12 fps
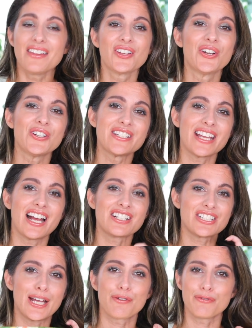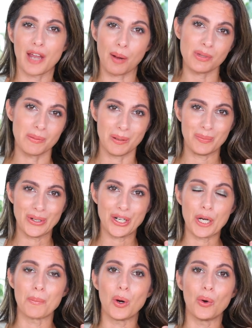The other day I actually had a family member
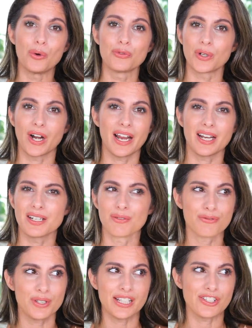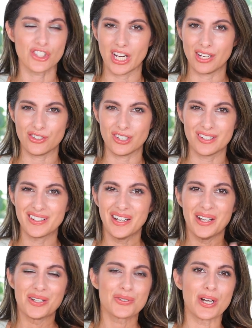come over and I didn't feel like changing.
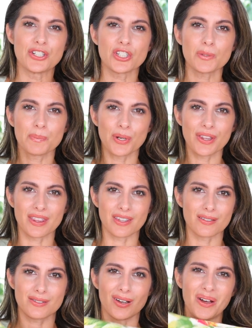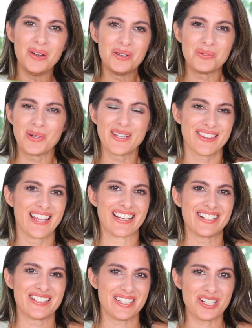So I just put this on with like
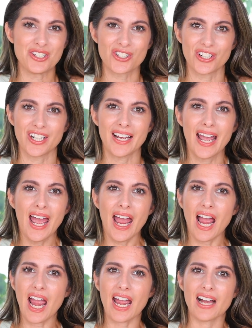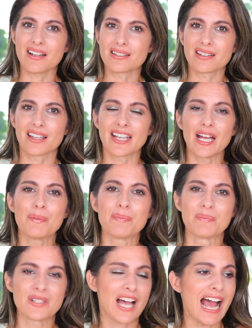a t-shirt and they
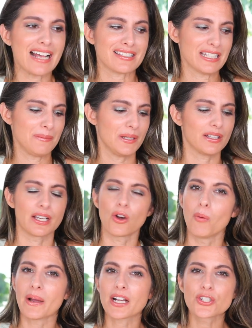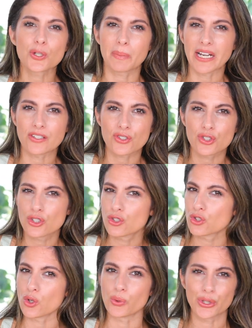kept asking me like, oh my God, your pants are
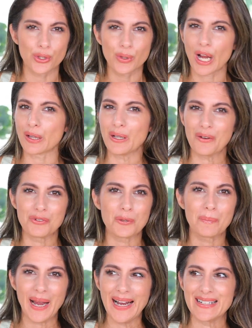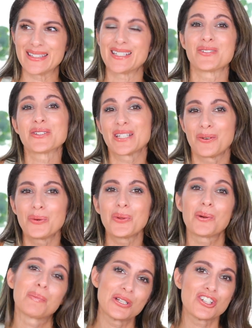just so cute. I love your pants. And I was like, well,
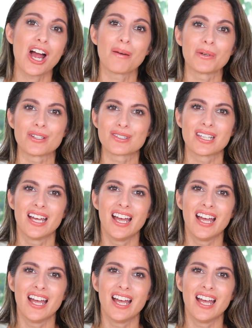they're pajamas.